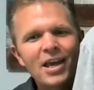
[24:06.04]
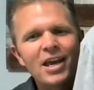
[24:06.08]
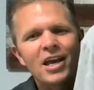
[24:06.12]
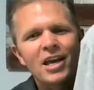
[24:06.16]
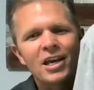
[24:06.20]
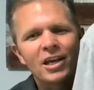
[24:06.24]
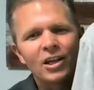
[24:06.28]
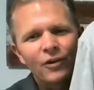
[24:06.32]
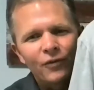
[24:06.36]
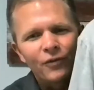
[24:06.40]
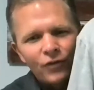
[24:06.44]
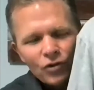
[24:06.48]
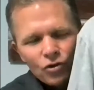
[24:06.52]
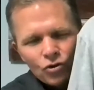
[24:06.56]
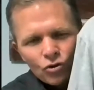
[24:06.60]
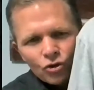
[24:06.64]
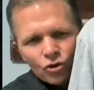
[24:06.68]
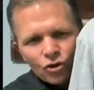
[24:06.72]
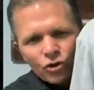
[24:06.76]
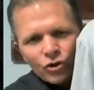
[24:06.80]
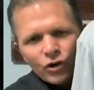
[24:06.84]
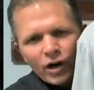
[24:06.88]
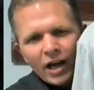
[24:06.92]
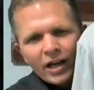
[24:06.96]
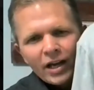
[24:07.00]
And if you
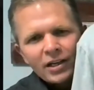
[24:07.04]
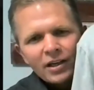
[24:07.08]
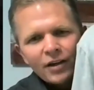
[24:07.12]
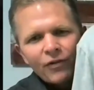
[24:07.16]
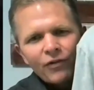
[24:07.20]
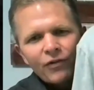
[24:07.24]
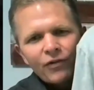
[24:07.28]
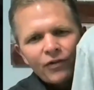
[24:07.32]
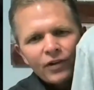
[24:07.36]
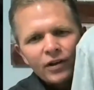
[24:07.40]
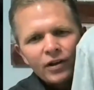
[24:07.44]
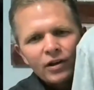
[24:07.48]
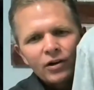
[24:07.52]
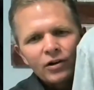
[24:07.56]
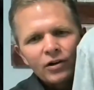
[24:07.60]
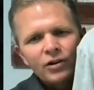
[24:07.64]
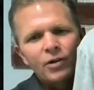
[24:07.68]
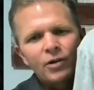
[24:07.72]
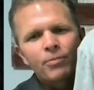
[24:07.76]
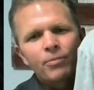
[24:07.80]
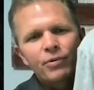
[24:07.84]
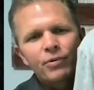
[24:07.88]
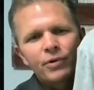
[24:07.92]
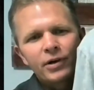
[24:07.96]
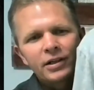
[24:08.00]
tried to feel
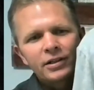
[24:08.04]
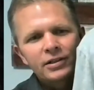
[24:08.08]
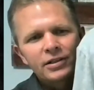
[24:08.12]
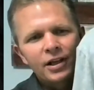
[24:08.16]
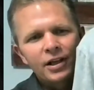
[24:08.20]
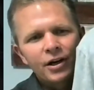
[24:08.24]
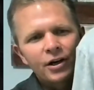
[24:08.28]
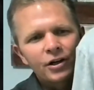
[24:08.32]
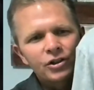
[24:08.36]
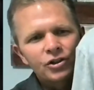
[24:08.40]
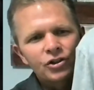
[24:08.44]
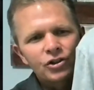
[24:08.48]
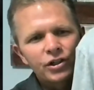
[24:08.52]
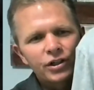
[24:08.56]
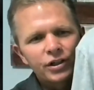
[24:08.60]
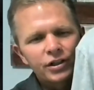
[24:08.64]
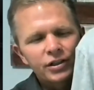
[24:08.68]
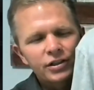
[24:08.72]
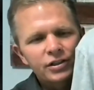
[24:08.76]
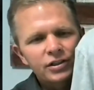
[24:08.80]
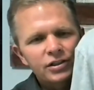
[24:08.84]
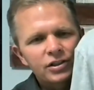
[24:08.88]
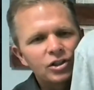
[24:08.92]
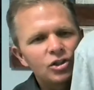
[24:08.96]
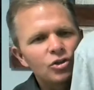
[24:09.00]
the print on our
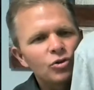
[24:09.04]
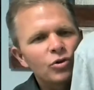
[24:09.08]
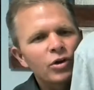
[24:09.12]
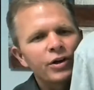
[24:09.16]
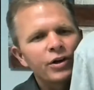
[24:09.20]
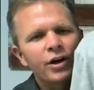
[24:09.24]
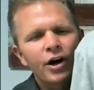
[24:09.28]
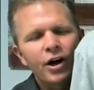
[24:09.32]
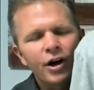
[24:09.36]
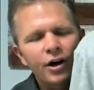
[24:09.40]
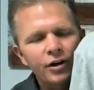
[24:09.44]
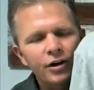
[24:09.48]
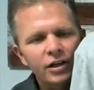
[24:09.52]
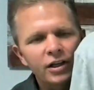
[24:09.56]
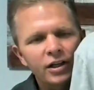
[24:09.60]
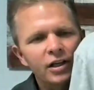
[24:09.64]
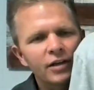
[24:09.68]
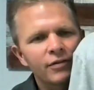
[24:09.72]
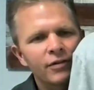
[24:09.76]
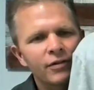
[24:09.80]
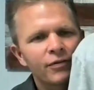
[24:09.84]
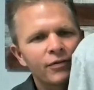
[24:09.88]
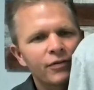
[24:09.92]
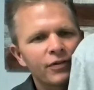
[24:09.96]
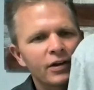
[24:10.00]
shirts, you can hardly
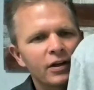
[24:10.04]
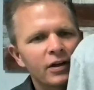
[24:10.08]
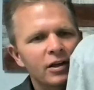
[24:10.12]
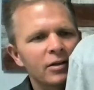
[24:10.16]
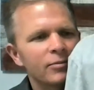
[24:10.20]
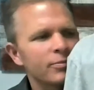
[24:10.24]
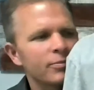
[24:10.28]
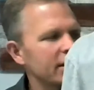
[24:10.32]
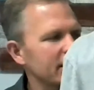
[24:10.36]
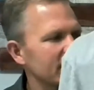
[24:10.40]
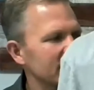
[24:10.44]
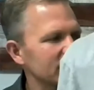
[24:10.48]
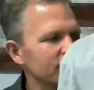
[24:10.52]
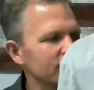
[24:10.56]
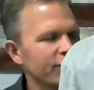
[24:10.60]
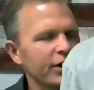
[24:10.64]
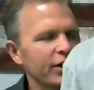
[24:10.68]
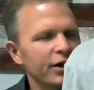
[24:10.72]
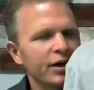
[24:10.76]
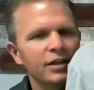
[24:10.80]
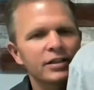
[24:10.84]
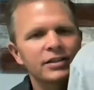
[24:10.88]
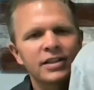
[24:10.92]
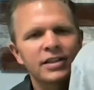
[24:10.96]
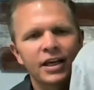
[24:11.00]
even feel it, because
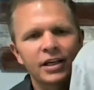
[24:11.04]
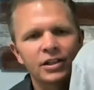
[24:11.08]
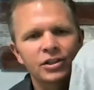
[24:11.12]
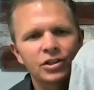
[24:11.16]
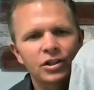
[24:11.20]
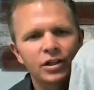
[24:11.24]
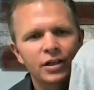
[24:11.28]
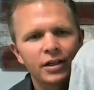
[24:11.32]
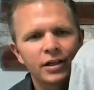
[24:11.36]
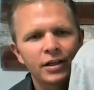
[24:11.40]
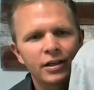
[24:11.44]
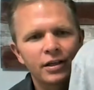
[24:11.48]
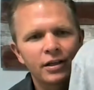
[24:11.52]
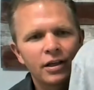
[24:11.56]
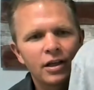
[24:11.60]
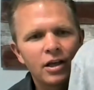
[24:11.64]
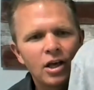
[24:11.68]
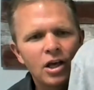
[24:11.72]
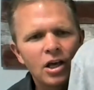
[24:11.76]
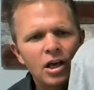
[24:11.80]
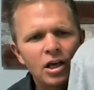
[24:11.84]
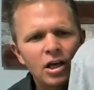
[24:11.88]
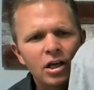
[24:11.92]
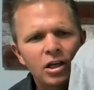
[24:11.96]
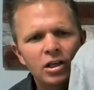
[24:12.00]
very intentionally,
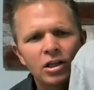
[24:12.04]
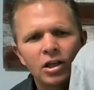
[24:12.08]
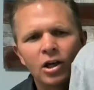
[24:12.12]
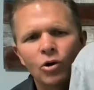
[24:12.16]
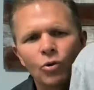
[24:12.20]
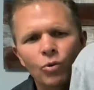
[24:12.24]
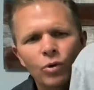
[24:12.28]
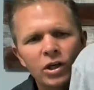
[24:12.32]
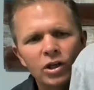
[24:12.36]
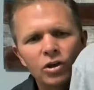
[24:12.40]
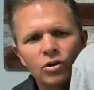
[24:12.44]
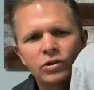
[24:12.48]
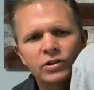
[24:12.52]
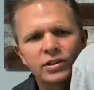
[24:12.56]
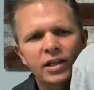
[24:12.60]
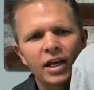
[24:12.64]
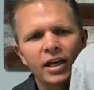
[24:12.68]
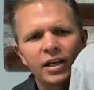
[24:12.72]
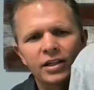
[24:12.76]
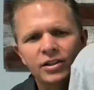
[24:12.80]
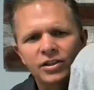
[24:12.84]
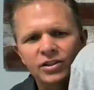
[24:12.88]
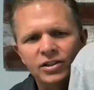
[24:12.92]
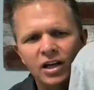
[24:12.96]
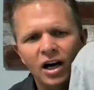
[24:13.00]
we use a
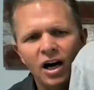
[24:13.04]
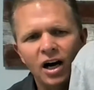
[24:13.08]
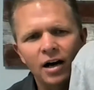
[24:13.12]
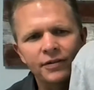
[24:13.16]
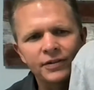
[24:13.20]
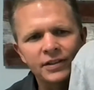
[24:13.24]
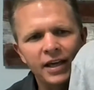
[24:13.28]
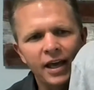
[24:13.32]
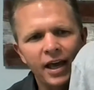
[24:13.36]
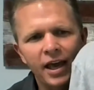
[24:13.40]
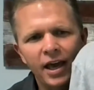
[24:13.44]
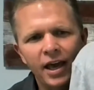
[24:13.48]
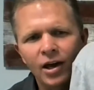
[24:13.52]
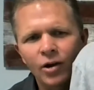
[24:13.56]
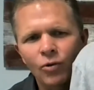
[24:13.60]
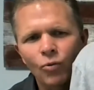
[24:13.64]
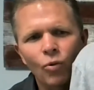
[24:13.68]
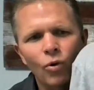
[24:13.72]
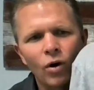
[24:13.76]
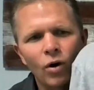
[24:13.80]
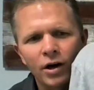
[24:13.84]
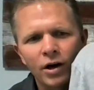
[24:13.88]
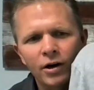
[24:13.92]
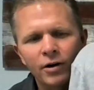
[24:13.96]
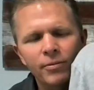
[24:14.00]
soft hand
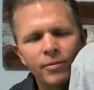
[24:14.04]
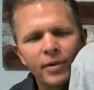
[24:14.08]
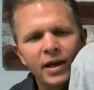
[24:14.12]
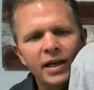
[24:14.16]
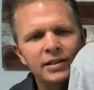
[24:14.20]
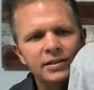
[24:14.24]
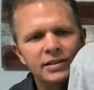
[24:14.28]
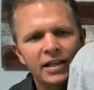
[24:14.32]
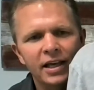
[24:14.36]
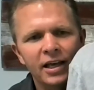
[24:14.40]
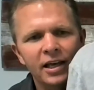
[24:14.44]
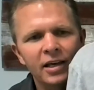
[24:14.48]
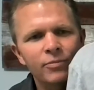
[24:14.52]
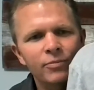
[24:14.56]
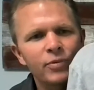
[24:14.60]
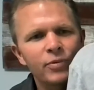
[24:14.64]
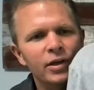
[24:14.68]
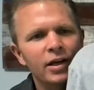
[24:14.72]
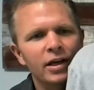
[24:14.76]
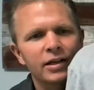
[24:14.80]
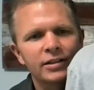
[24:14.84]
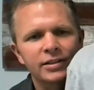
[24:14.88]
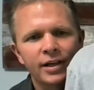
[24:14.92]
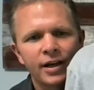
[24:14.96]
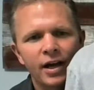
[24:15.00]
water-based ink,
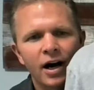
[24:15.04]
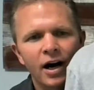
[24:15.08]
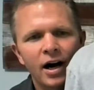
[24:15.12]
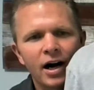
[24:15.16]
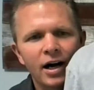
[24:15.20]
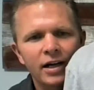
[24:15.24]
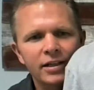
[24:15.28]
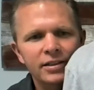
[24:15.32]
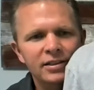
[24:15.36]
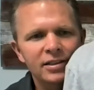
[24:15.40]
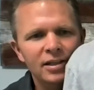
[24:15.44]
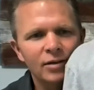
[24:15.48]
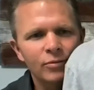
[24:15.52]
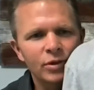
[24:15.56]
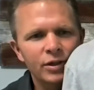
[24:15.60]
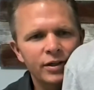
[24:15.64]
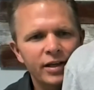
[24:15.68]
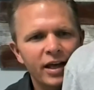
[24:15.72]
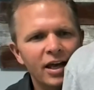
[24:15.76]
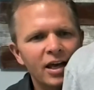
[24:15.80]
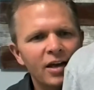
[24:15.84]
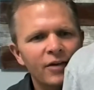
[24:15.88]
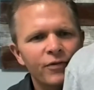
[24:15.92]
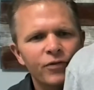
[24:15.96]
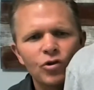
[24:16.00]
because on a hot summer
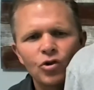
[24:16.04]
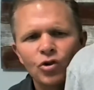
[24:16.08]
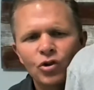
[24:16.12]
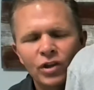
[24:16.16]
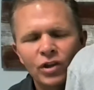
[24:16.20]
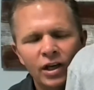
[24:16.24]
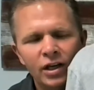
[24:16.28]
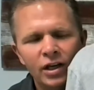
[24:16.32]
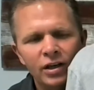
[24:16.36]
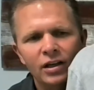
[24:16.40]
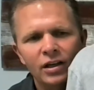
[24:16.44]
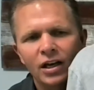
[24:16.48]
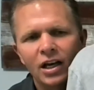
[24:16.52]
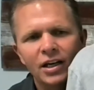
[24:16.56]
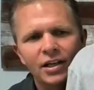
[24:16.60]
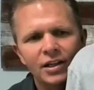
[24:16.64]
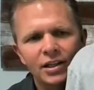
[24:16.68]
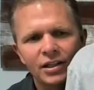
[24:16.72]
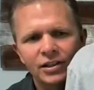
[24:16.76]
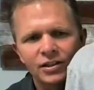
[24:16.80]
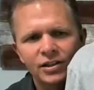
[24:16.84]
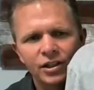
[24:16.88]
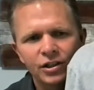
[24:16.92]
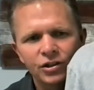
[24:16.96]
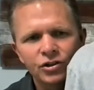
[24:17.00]
day, if you think of a lot of the
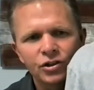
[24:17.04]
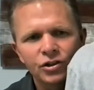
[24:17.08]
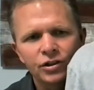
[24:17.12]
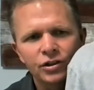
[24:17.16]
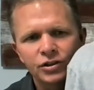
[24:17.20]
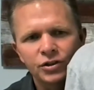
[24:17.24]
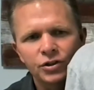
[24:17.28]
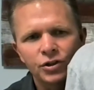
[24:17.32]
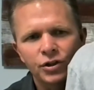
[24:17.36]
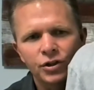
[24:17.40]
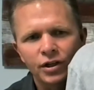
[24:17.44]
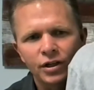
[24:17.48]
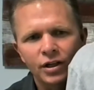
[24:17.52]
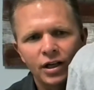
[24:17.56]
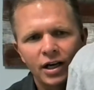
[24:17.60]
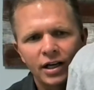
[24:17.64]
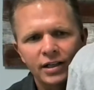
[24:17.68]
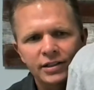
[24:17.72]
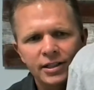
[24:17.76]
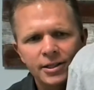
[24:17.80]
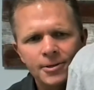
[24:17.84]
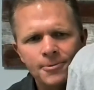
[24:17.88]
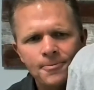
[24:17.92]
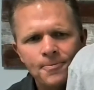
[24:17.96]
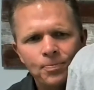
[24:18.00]
t-shirts in your
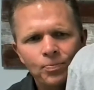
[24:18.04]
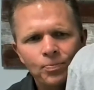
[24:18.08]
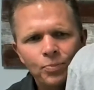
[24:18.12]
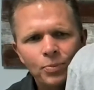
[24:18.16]
closet